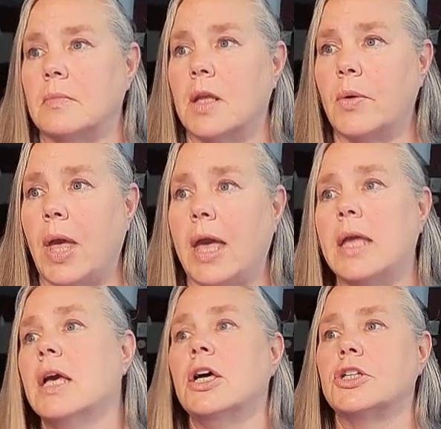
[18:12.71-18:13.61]
Okay.
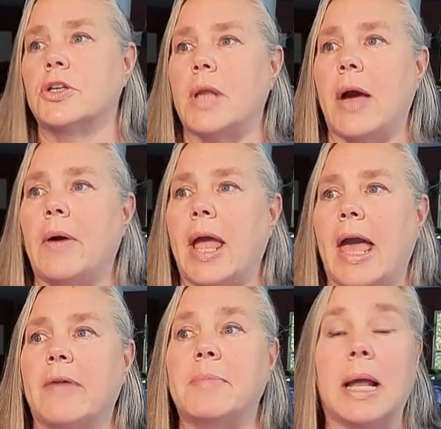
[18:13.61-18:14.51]
So now I
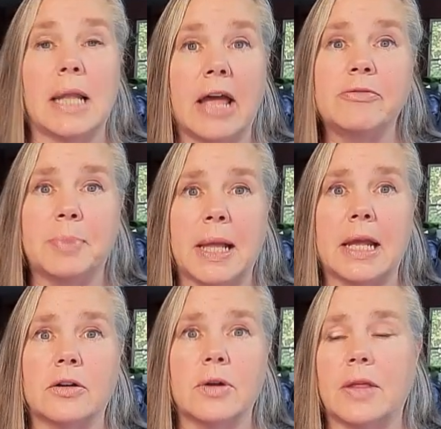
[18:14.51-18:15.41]
have my life
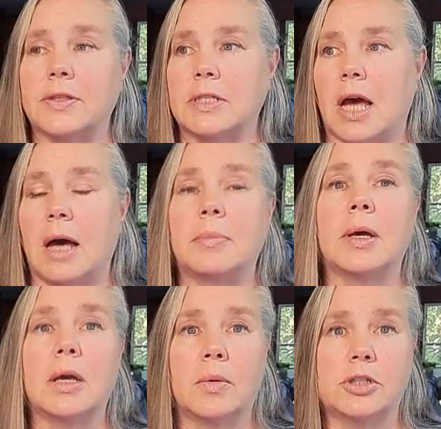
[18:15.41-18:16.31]
planner at the top,
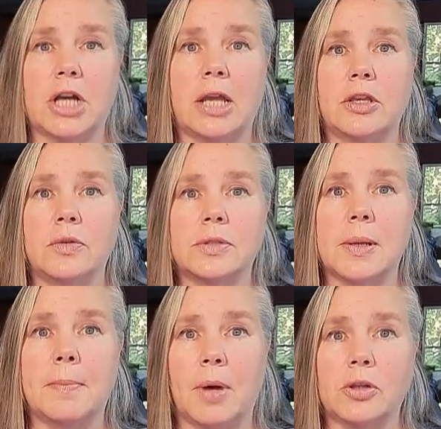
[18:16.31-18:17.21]
which I use
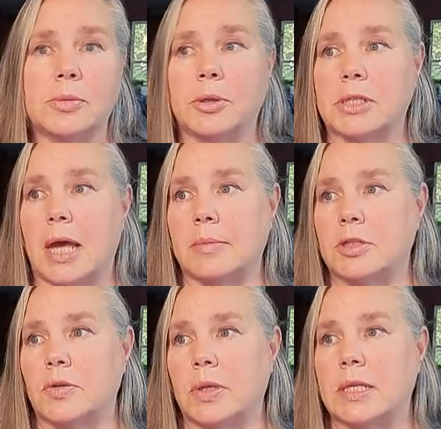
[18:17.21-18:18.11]
multiple times
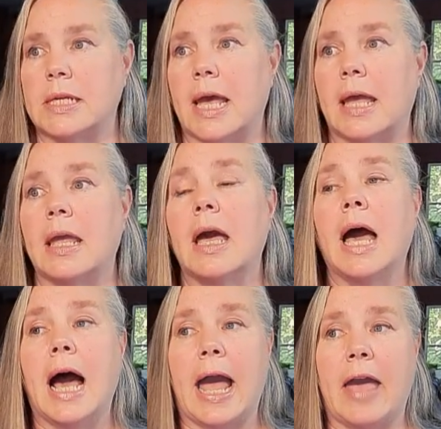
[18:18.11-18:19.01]
during the day.
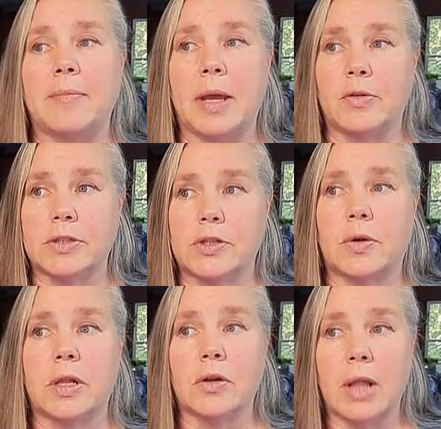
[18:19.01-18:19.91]
I have my Crystal
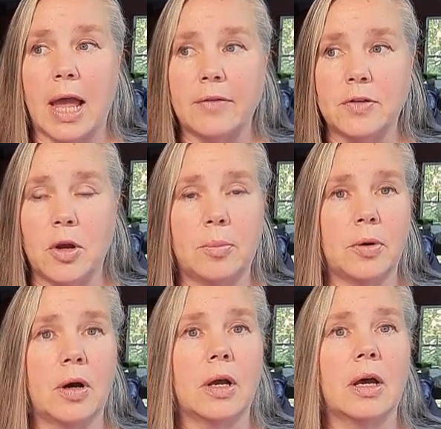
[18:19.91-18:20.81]
Clear Life
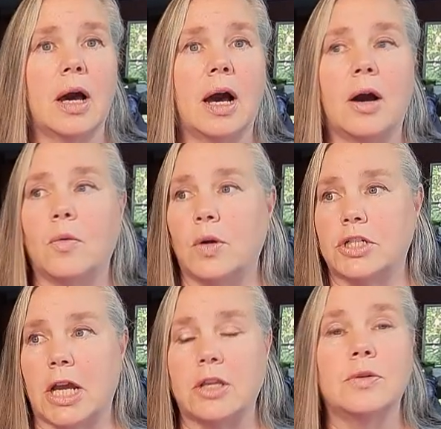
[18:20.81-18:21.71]
notebook, which
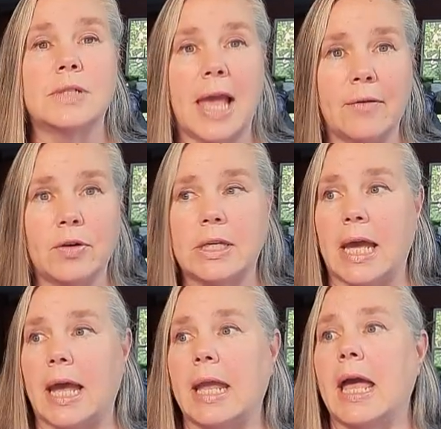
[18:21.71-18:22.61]
I use every
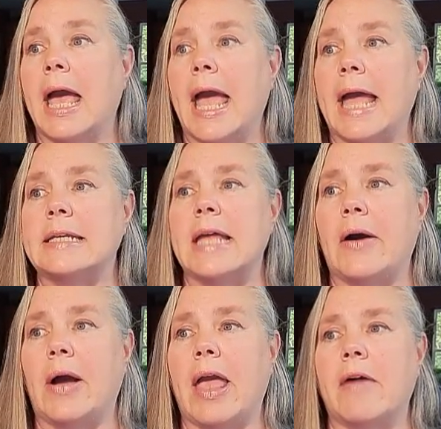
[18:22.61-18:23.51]
day. And now
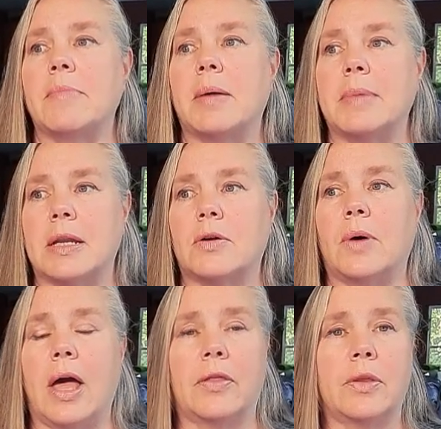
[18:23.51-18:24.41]
I have my medical
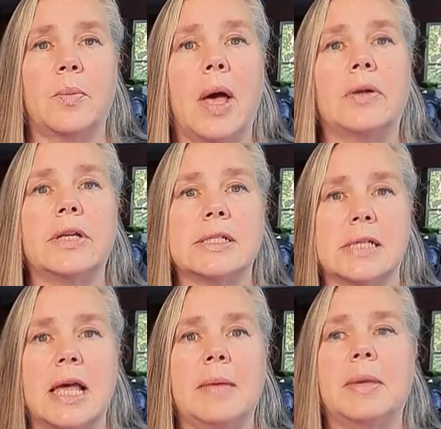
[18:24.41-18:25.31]
health and wellness
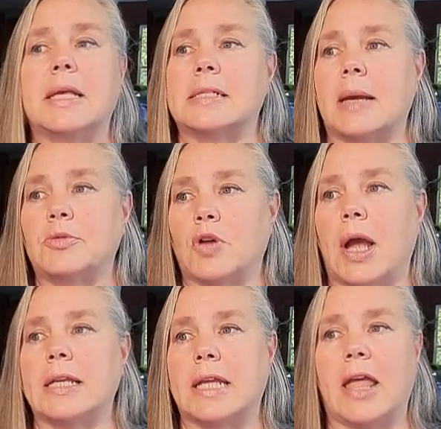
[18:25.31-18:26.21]
because I'm
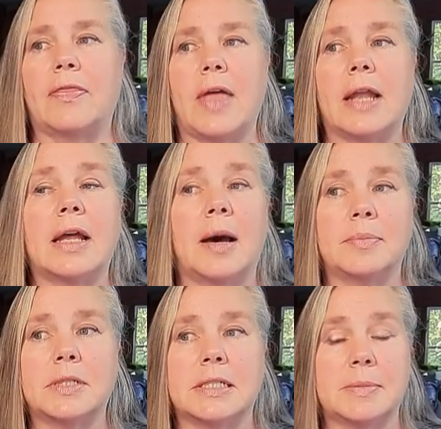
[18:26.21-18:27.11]
trying to get that up
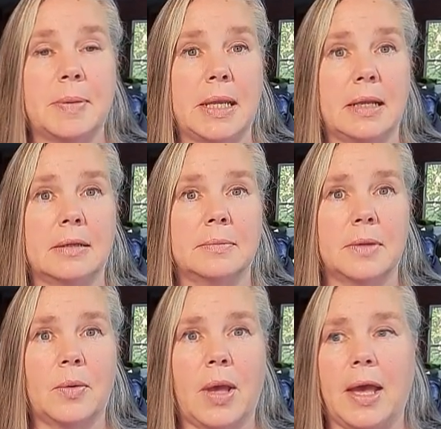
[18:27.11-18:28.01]
to speed.
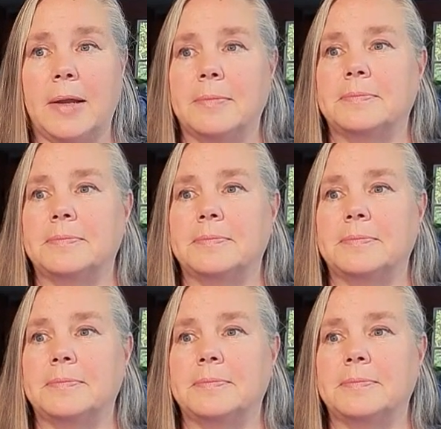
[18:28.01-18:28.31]
Okay.